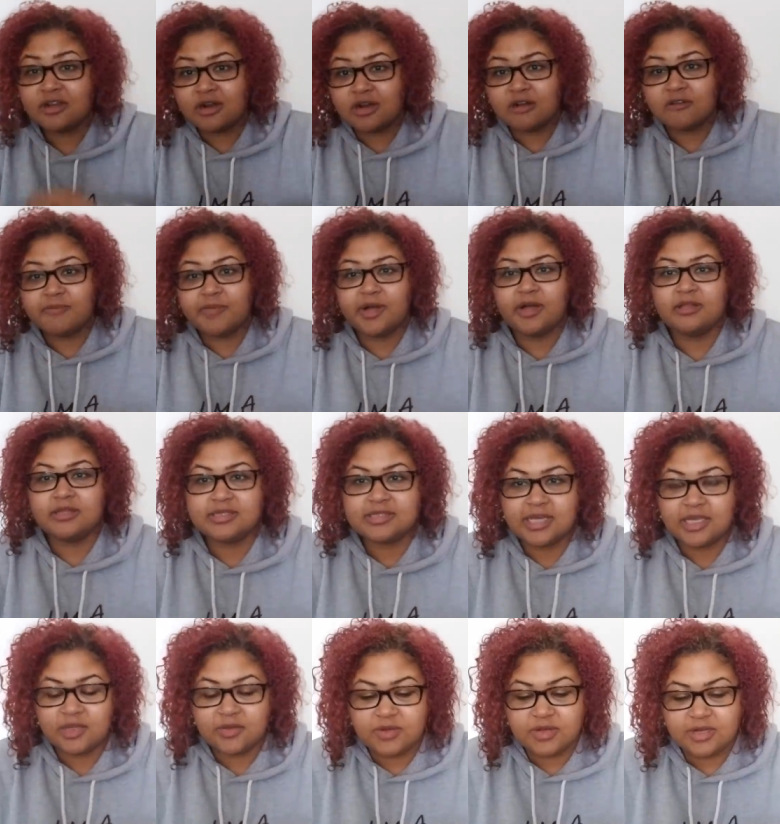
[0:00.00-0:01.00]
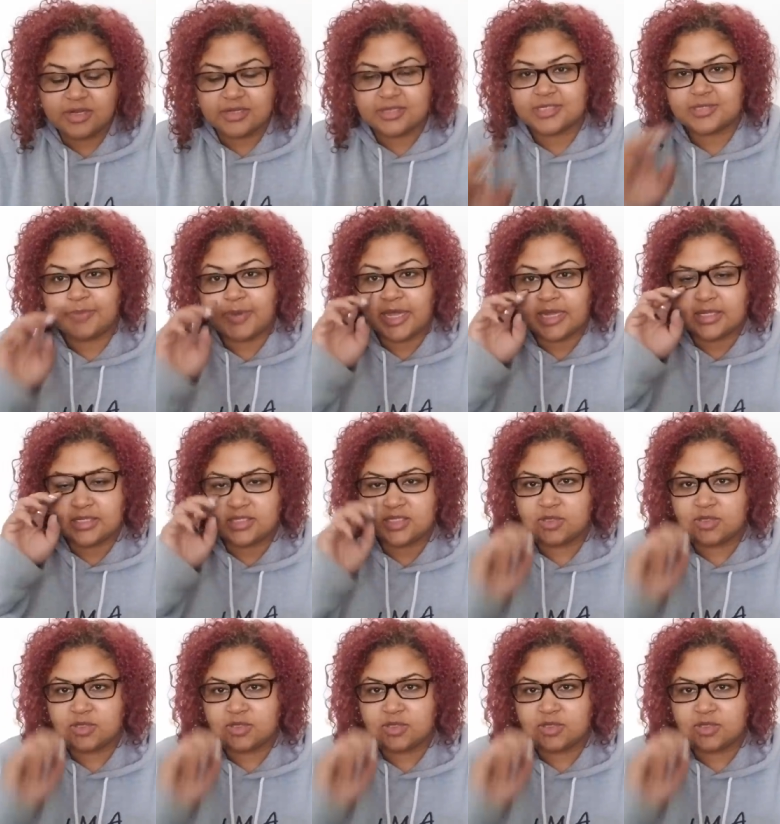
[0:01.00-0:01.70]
curveball is that you didn't expect